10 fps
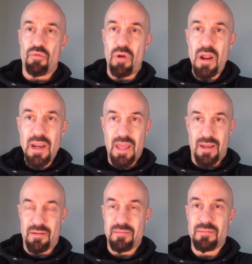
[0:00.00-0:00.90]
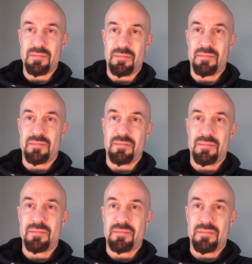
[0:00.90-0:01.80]
running
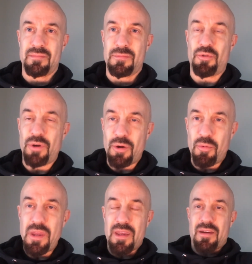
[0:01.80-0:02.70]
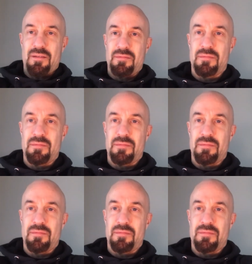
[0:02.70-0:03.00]
during a week.